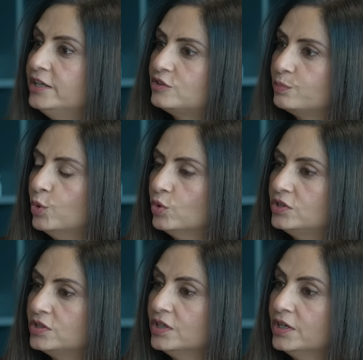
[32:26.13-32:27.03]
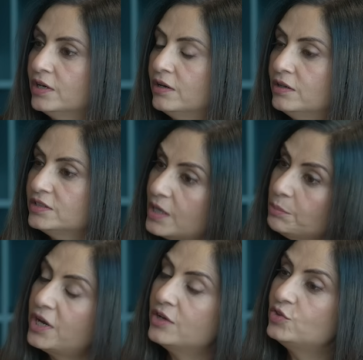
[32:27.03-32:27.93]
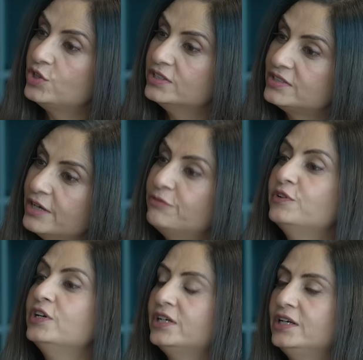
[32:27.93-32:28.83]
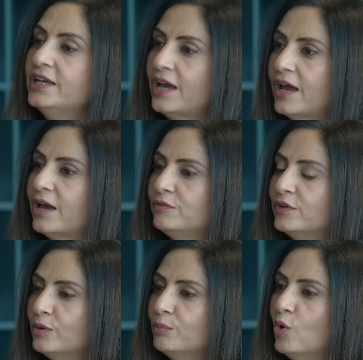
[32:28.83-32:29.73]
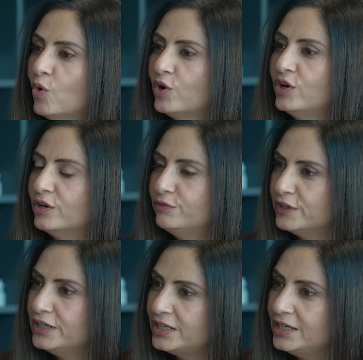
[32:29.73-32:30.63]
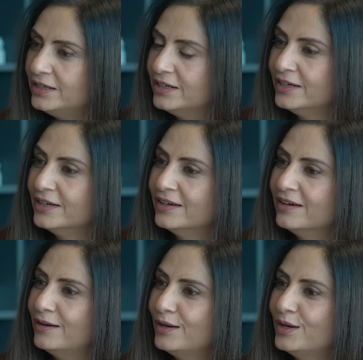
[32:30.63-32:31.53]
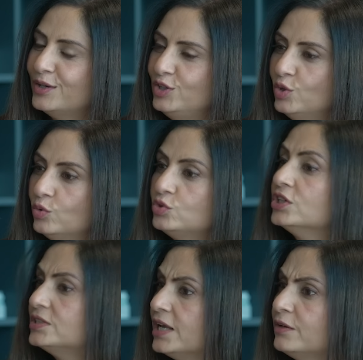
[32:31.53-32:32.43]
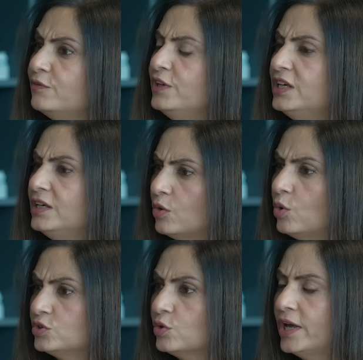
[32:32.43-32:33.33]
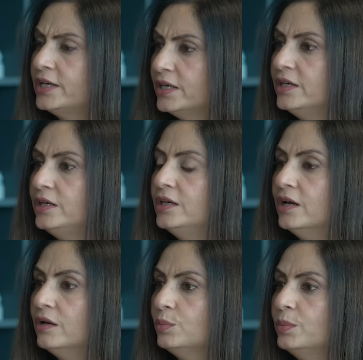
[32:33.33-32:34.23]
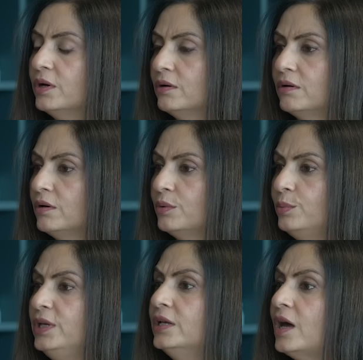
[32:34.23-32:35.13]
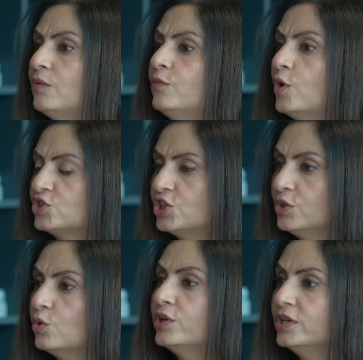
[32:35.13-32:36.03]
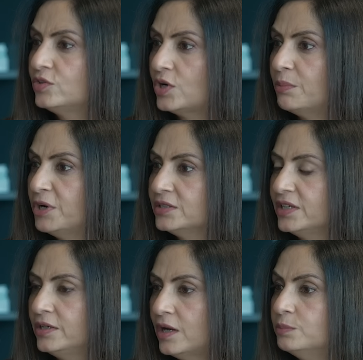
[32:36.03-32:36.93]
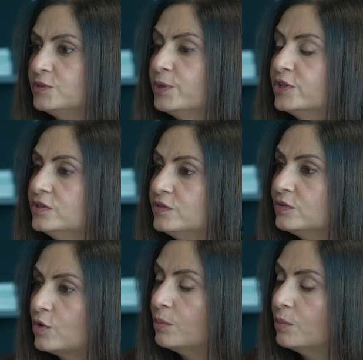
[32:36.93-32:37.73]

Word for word: It's both. Uh-huh. Uh, some countries definitely have a more affinity. Uh-huh. Uh, you know, just like we also, like in India, uh, we love watching Korean dramas and dubs because mm.